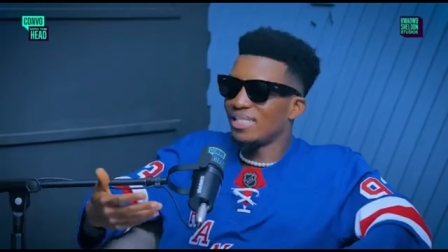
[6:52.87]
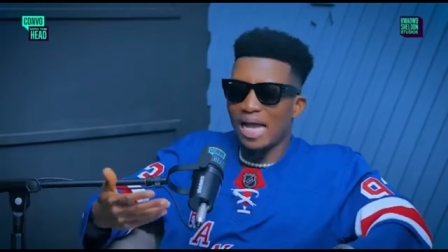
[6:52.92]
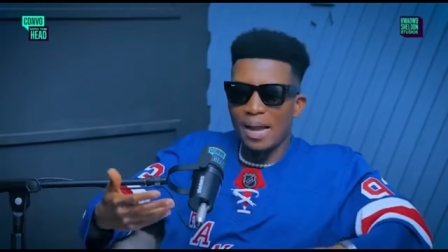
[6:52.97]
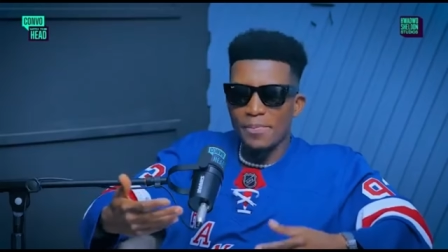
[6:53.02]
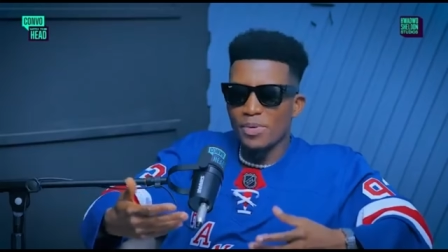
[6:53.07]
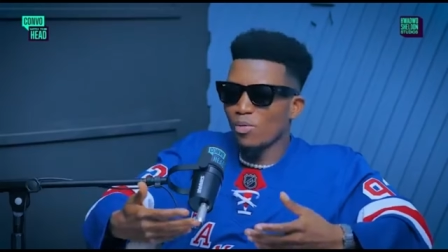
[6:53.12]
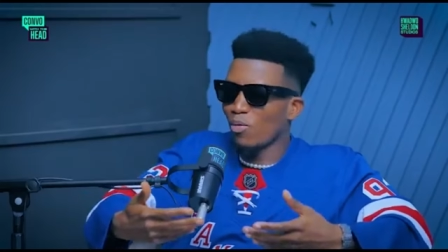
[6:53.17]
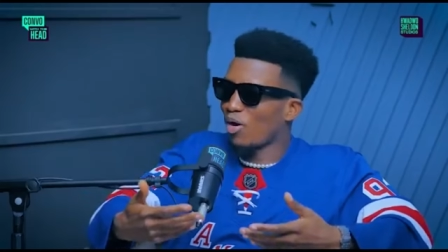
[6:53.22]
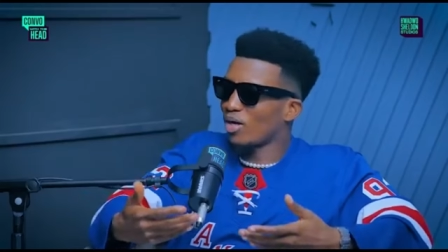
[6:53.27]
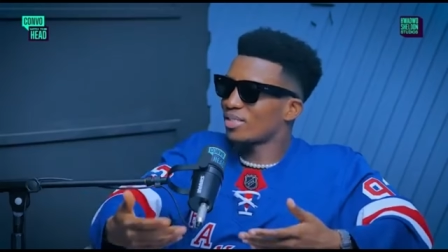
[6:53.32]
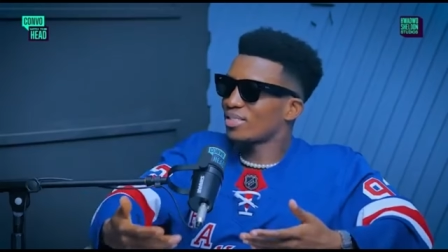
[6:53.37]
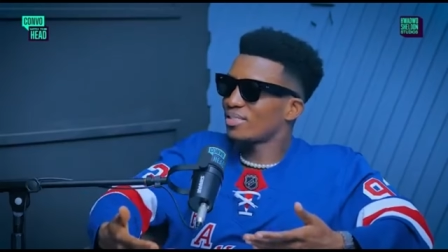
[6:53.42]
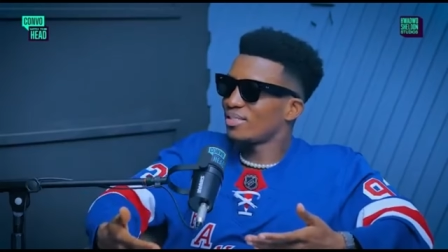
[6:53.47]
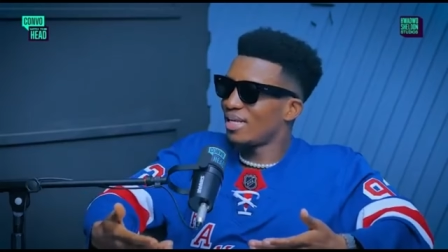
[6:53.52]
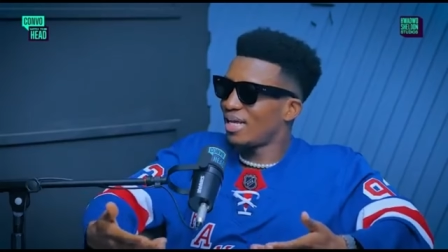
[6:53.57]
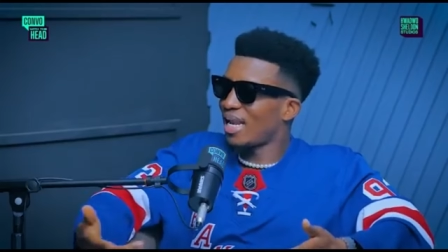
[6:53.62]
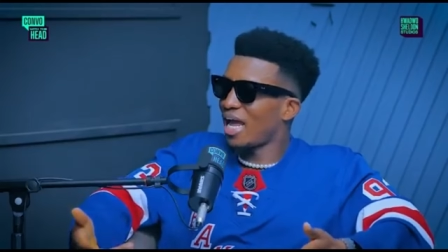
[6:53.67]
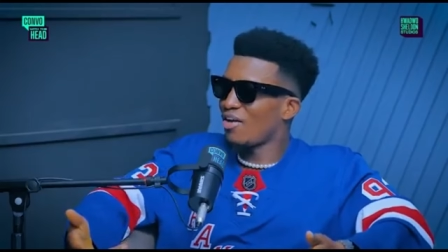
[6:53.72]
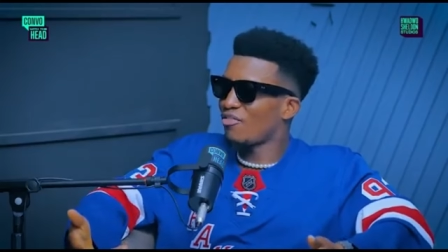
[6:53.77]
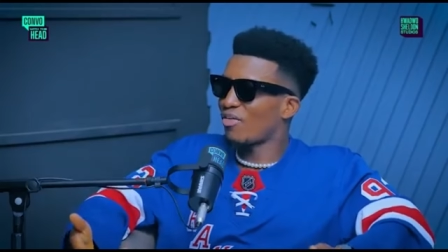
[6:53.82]
That be what
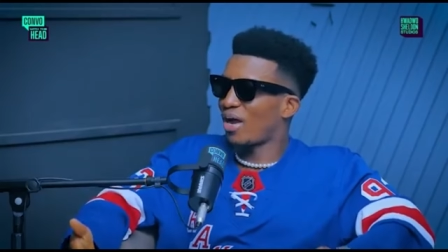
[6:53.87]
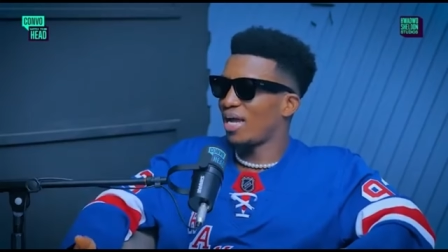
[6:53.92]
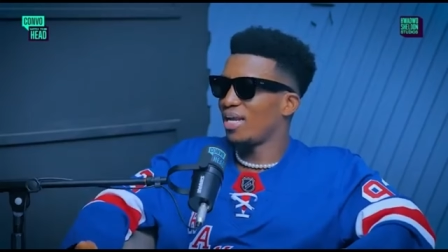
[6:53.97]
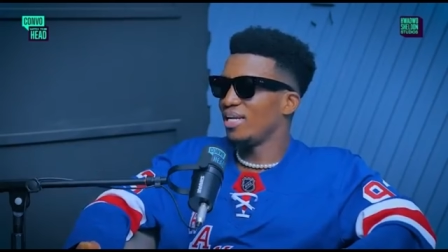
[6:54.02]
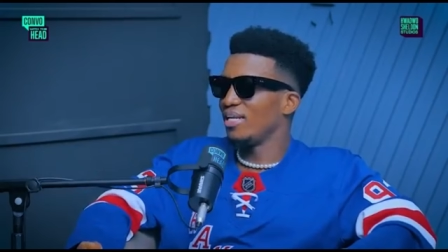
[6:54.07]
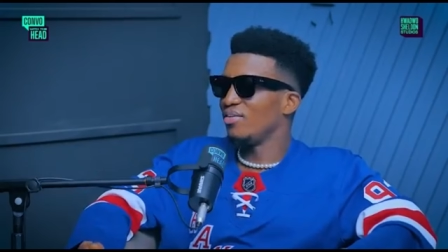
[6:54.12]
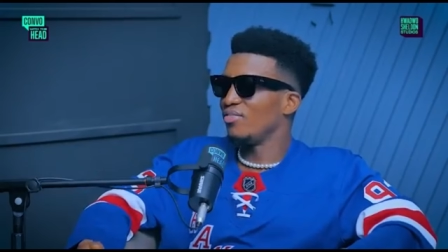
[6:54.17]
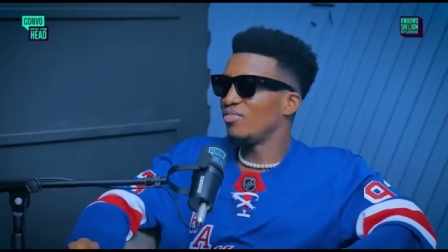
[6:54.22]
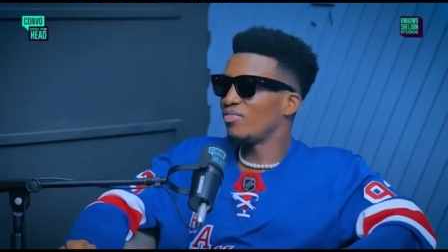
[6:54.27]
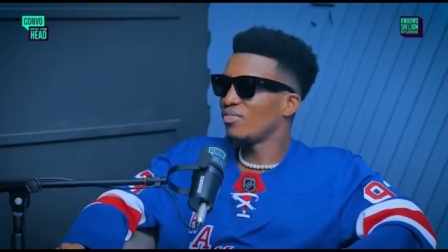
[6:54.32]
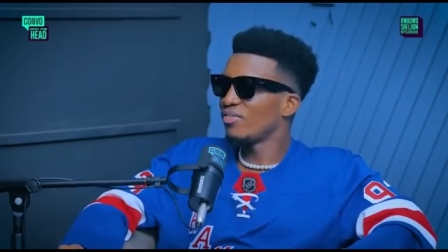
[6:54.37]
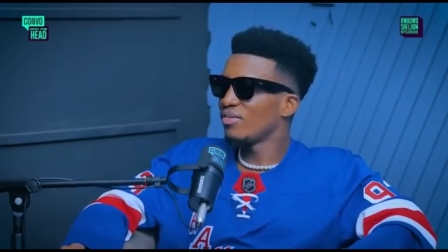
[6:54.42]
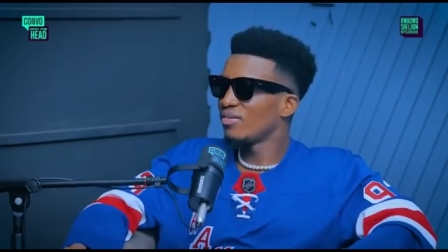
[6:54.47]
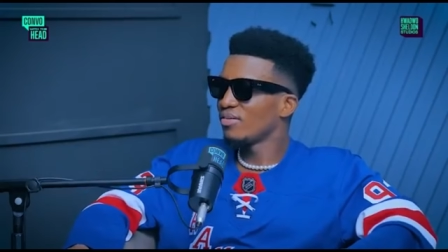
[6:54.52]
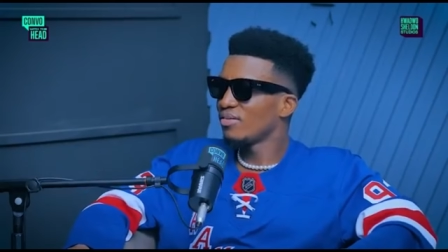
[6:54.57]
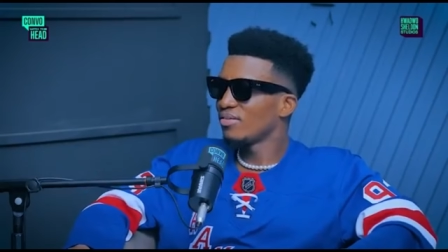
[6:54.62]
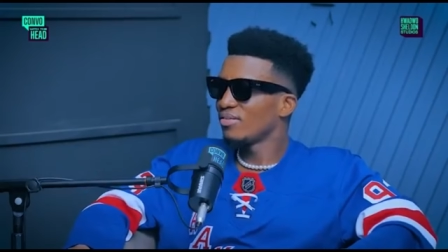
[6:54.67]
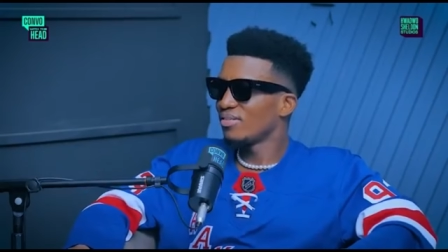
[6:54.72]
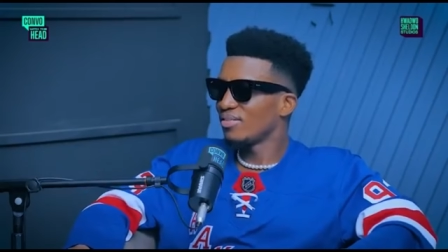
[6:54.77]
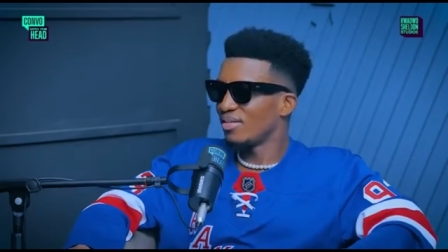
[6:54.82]
the life I live.
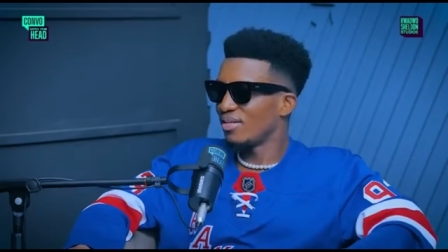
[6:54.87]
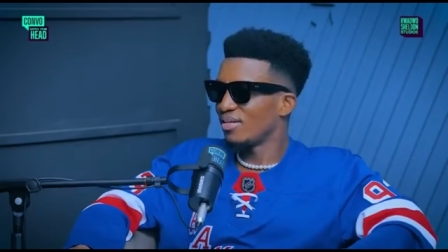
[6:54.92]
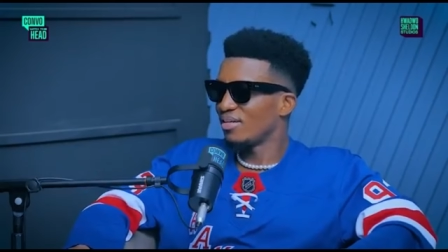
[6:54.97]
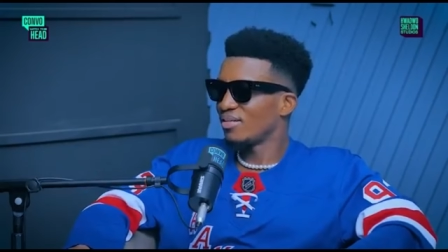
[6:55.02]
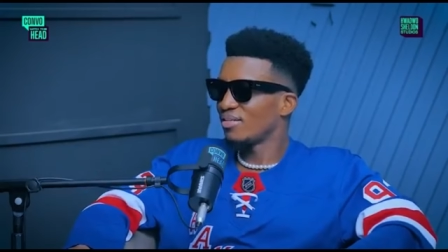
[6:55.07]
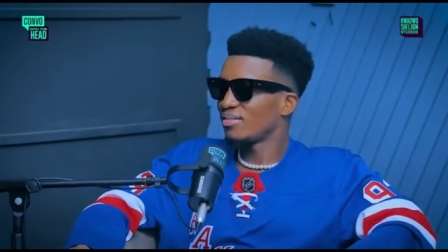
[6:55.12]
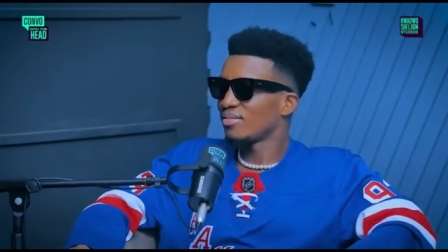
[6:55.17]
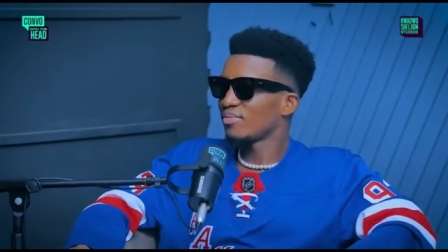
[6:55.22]
Mm. Yeah.